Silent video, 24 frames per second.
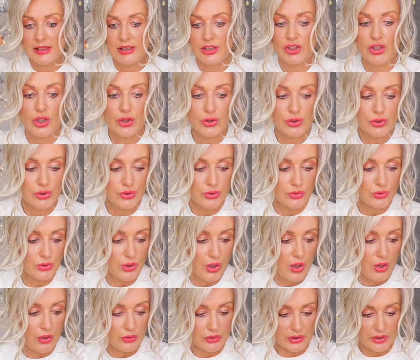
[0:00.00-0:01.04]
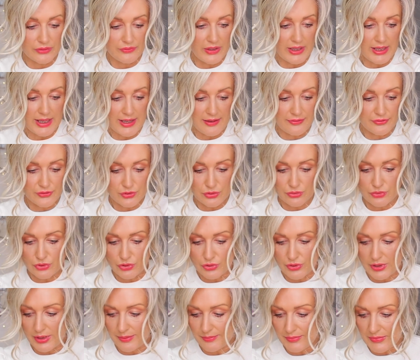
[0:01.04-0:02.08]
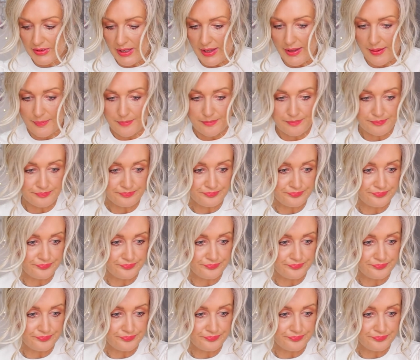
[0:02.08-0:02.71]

not too long, if I have to trim them.